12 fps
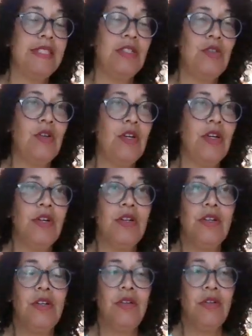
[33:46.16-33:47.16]
or,
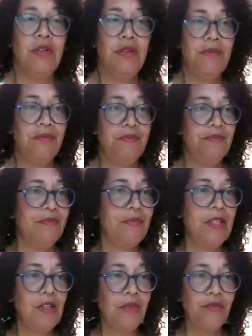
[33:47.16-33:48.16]

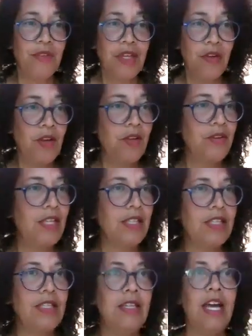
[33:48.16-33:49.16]
figure out
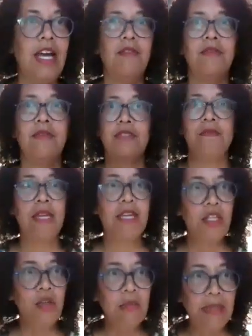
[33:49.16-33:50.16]
that you have to make
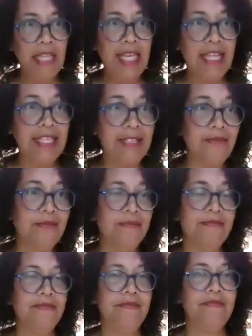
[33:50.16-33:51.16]
a new plan,
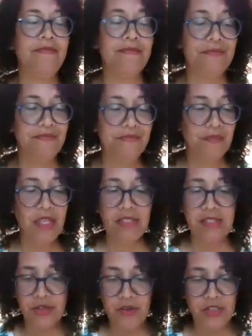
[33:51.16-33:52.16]
et
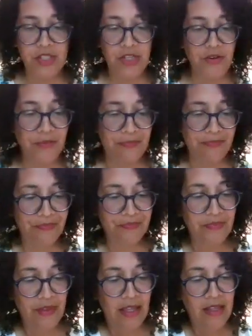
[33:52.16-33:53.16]
cetera, et cetera.
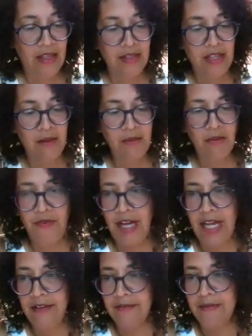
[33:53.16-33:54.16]
Number
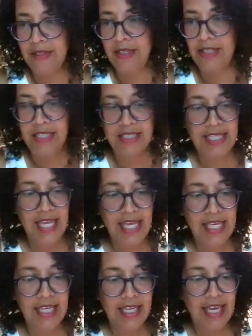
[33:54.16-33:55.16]
5,
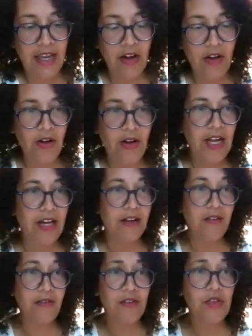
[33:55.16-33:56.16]
take care
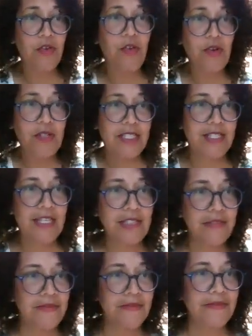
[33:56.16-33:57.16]
of
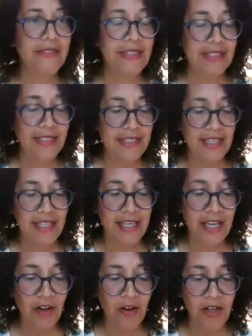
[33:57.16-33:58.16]
yourself. Take
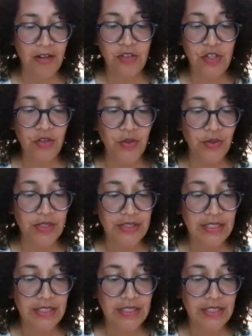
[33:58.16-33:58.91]
care of you.